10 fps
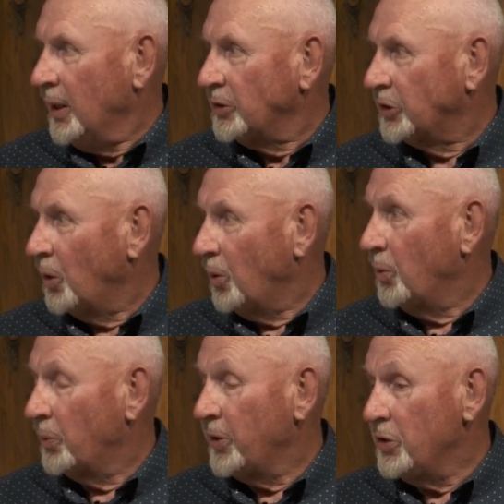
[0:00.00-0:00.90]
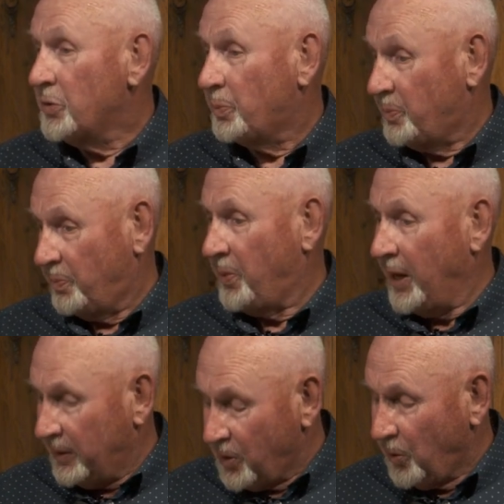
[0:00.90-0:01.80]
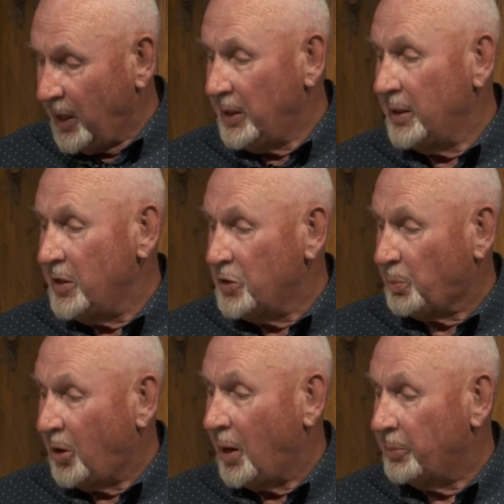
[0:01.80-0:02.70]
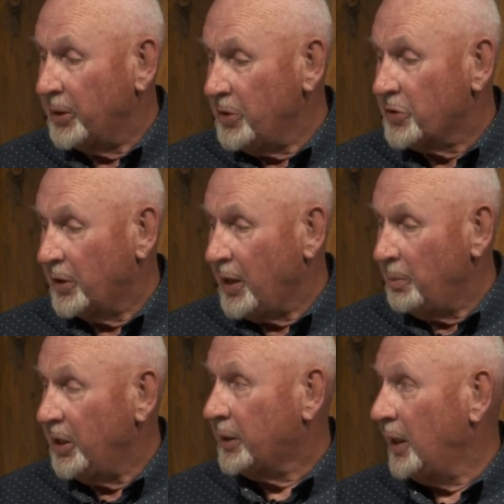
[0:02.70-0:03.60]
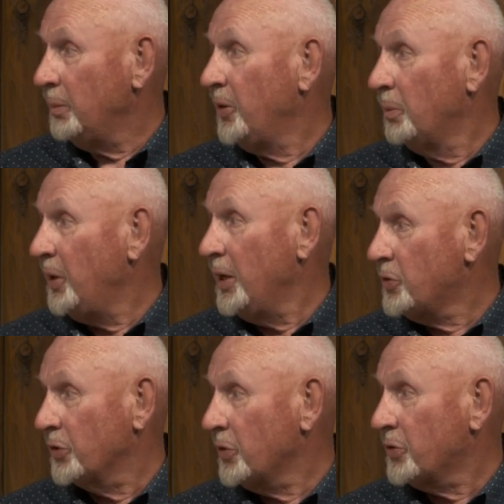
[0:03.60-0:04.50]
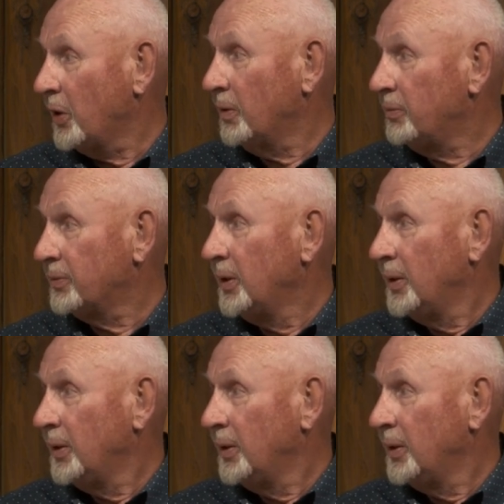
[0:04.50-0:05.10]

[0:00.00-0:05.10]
So these they donated these properties, and they became the basis of